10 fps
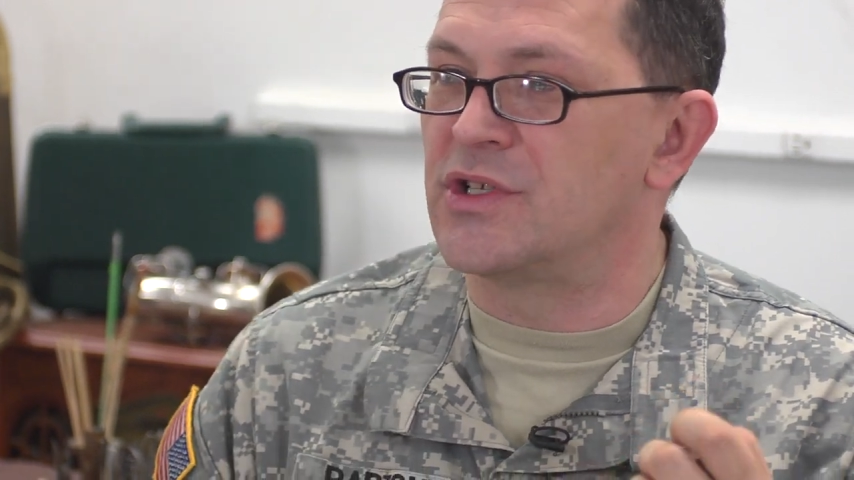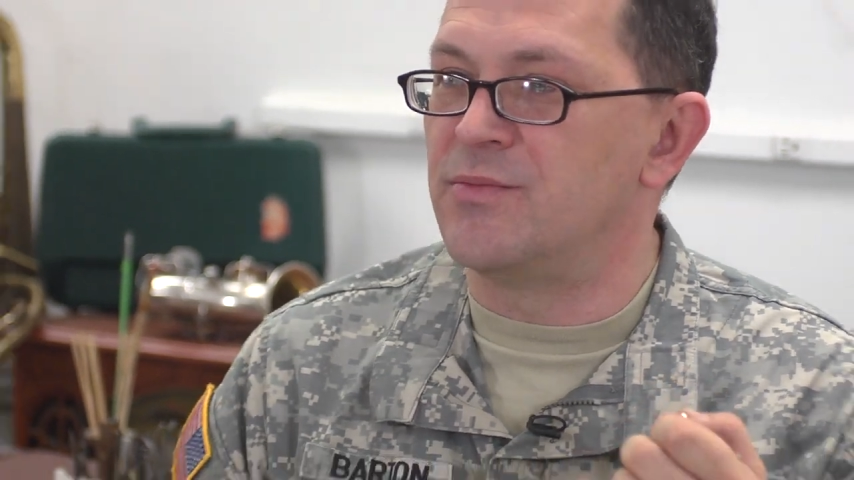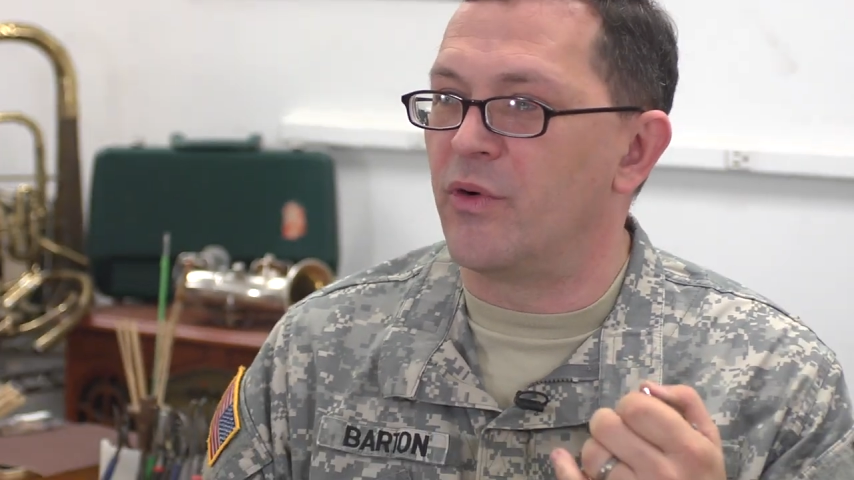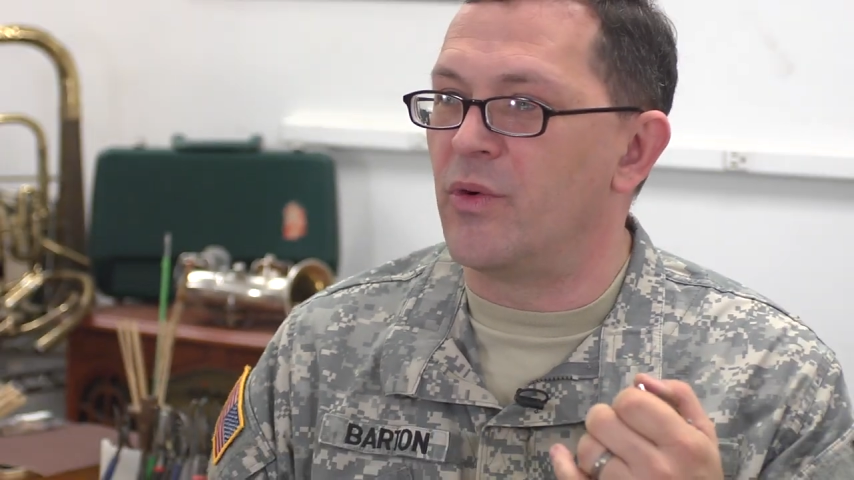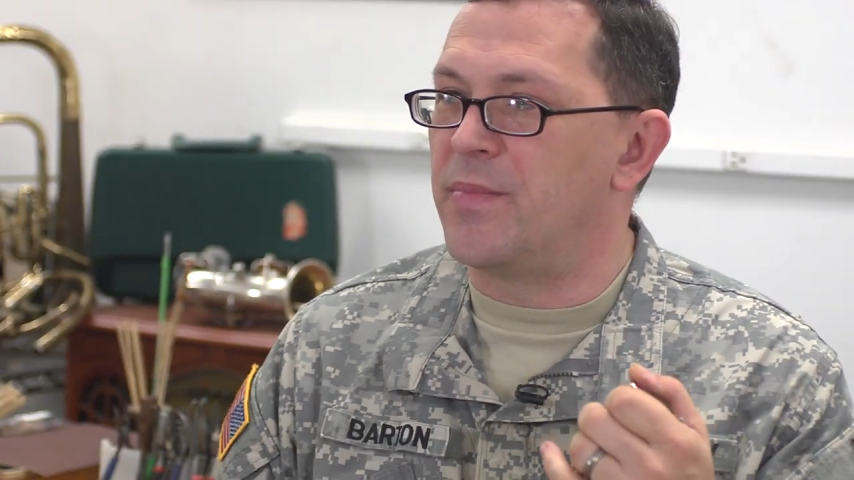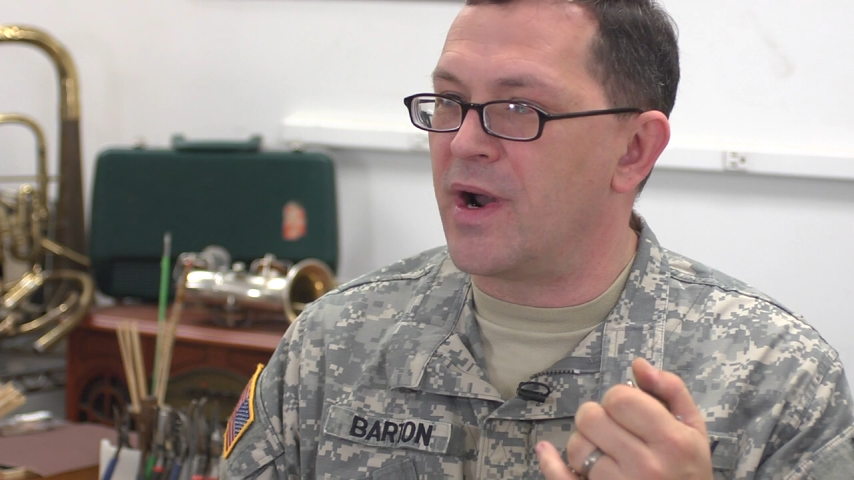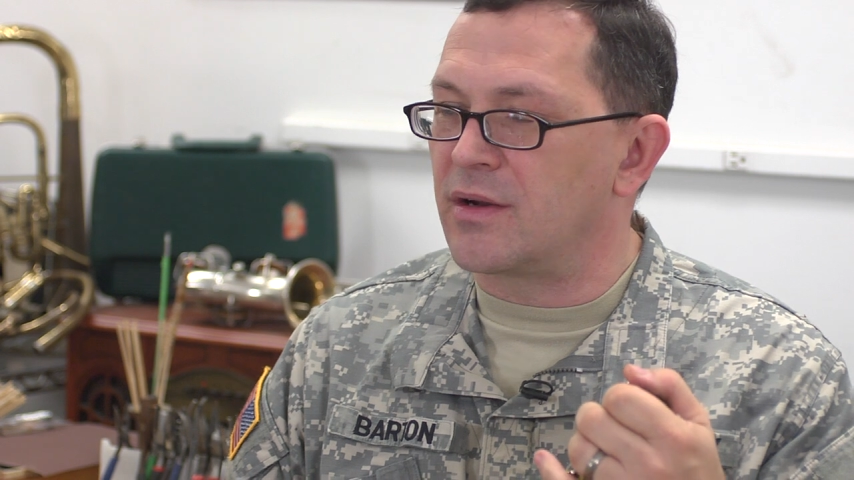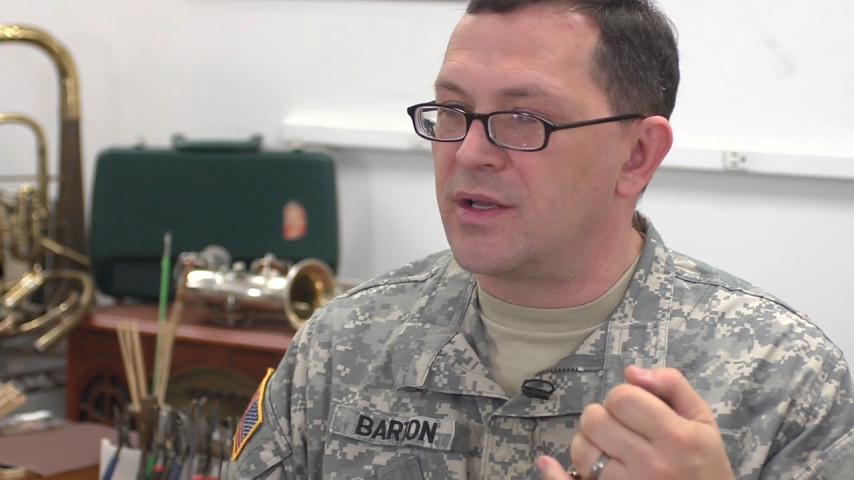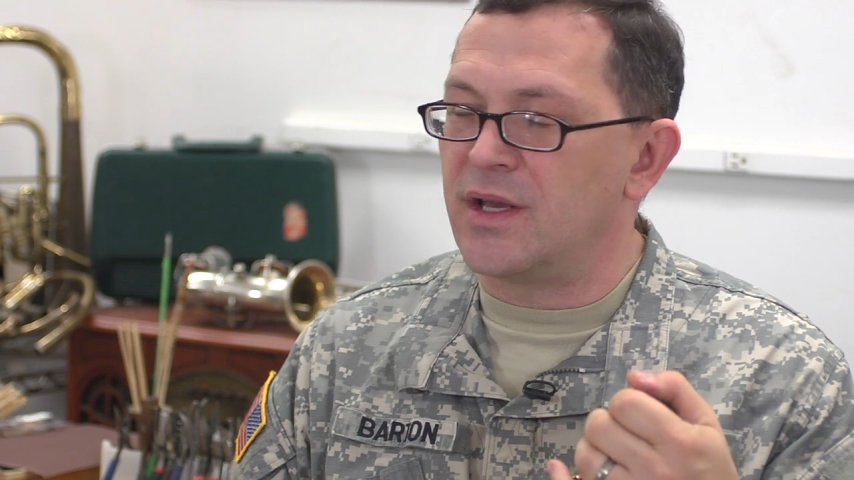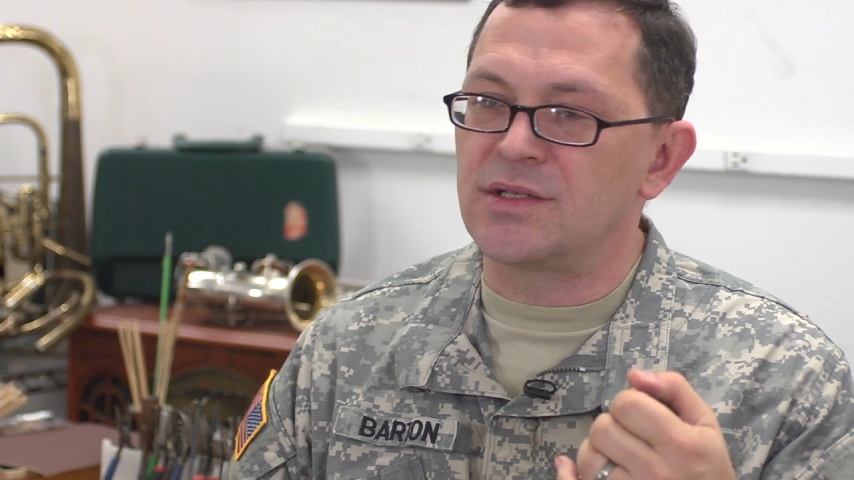instrument repair
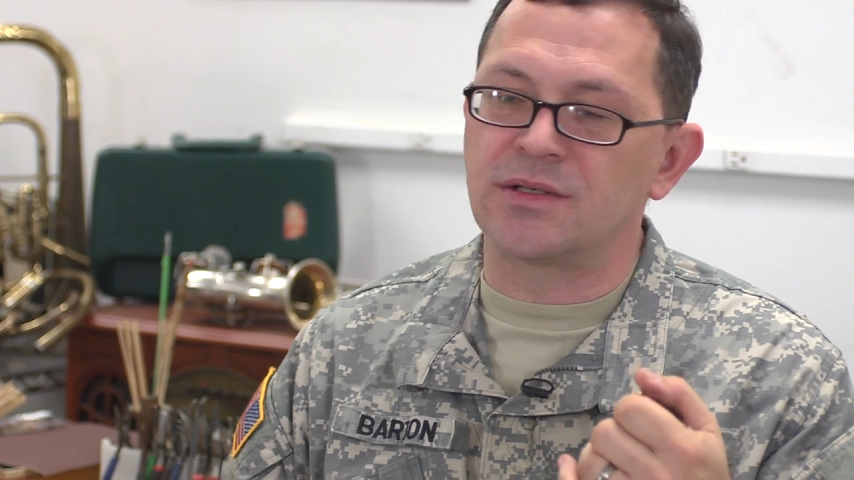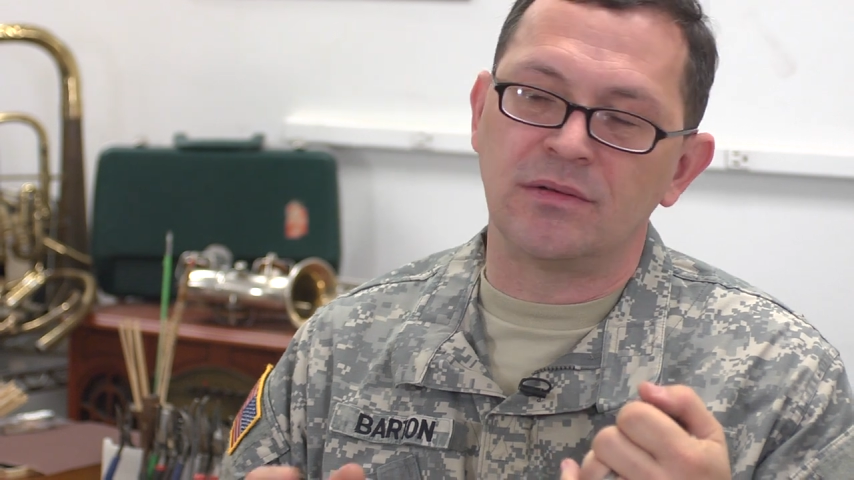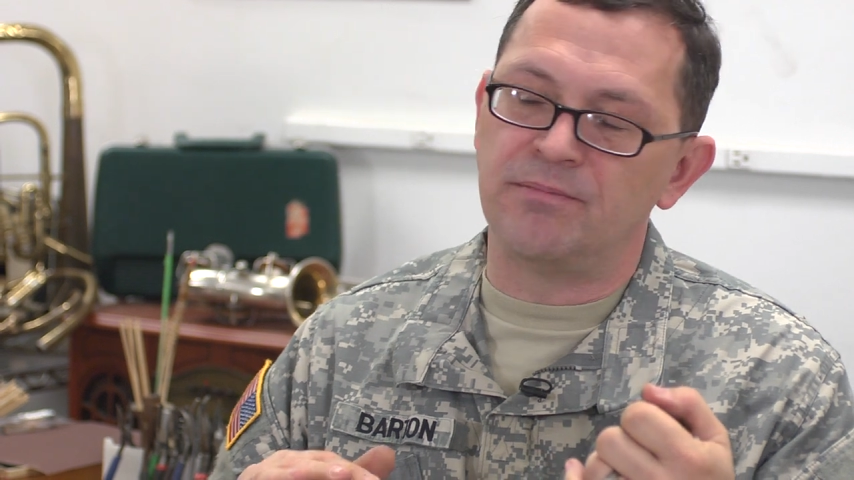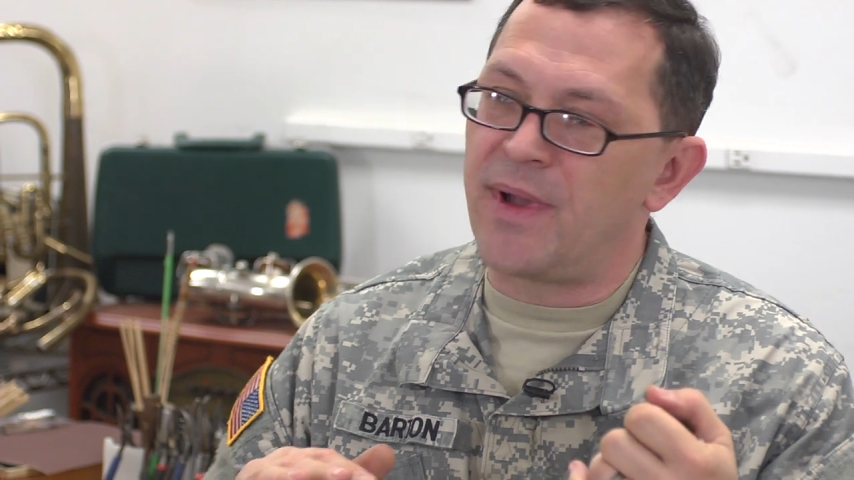kits,